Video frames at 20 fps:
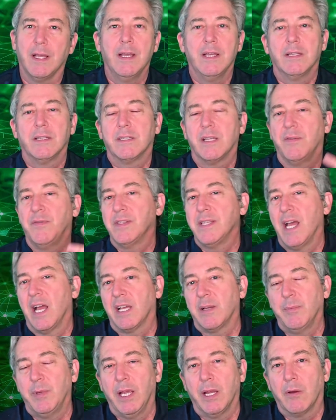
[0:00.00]
stuff is not
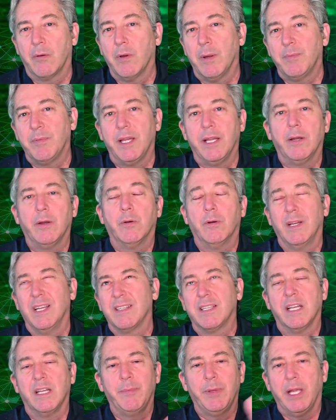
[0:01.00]
going to be encrypted or is
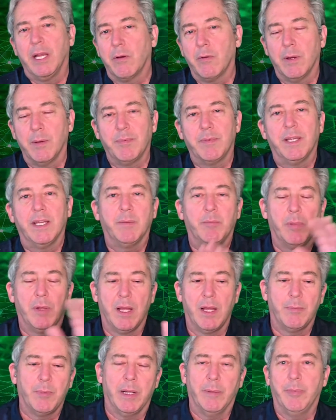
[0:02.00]
going to be encrypted,
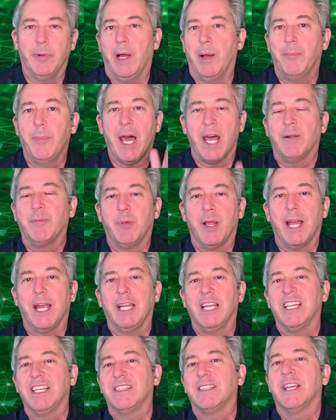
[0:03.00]
blah, blah, blah. Bottom line
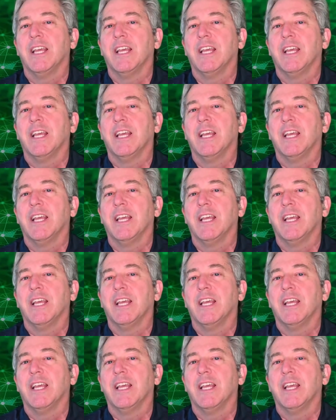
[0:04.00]
is,